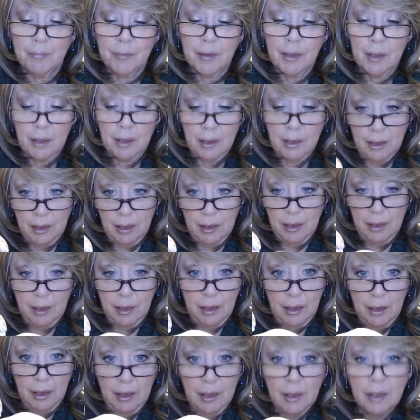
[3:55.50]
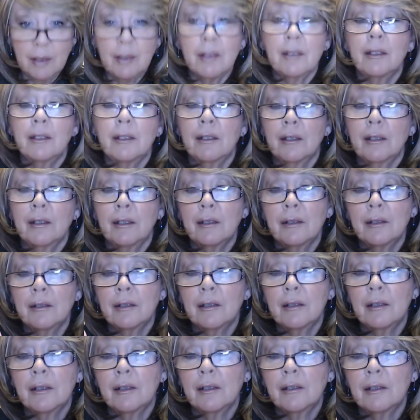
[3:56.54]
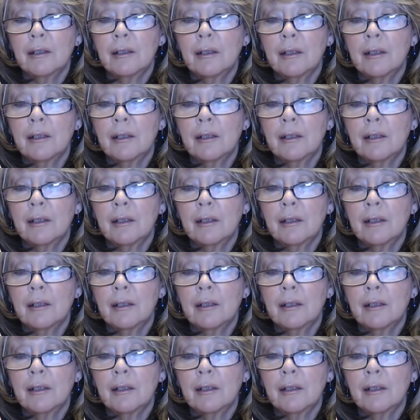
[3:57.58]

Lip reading: Nobody speaks.